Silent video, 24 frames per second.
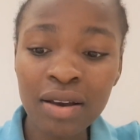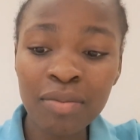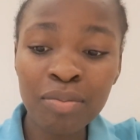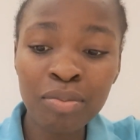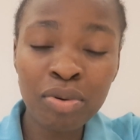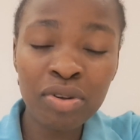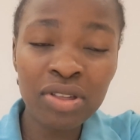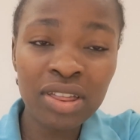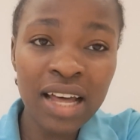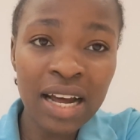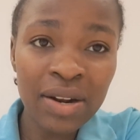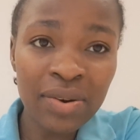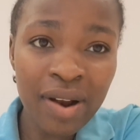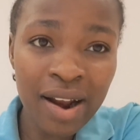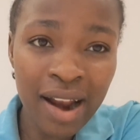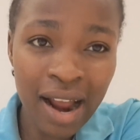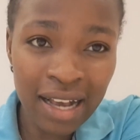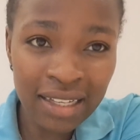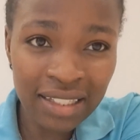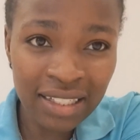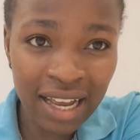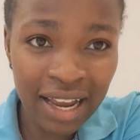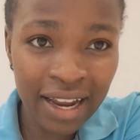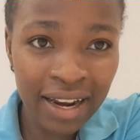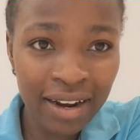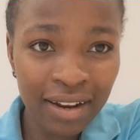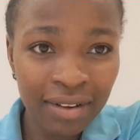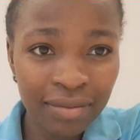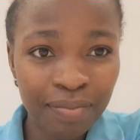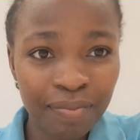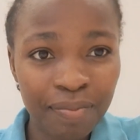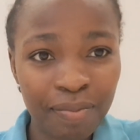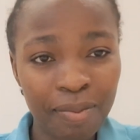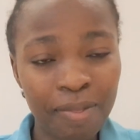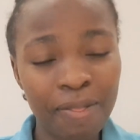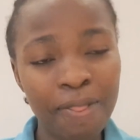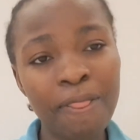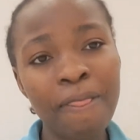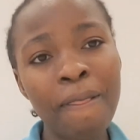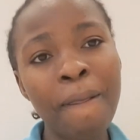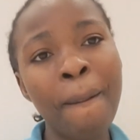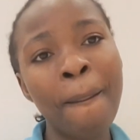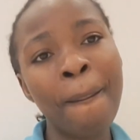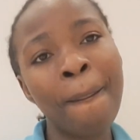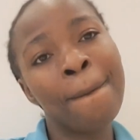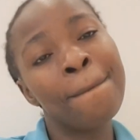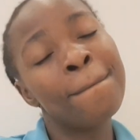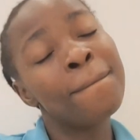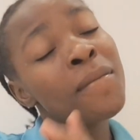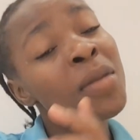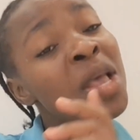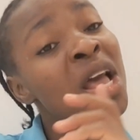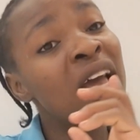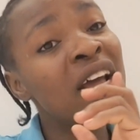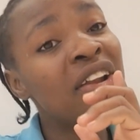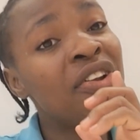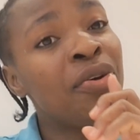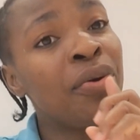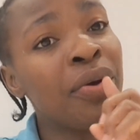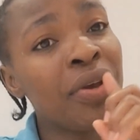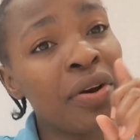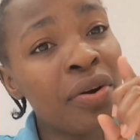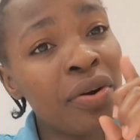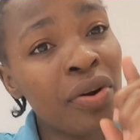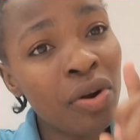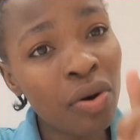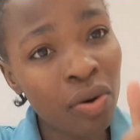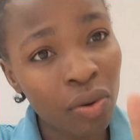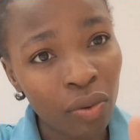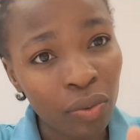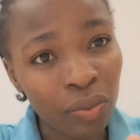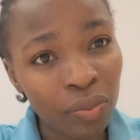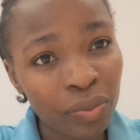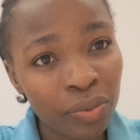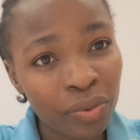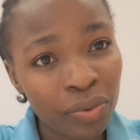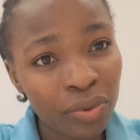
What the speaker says: Put that one aside. Do you know,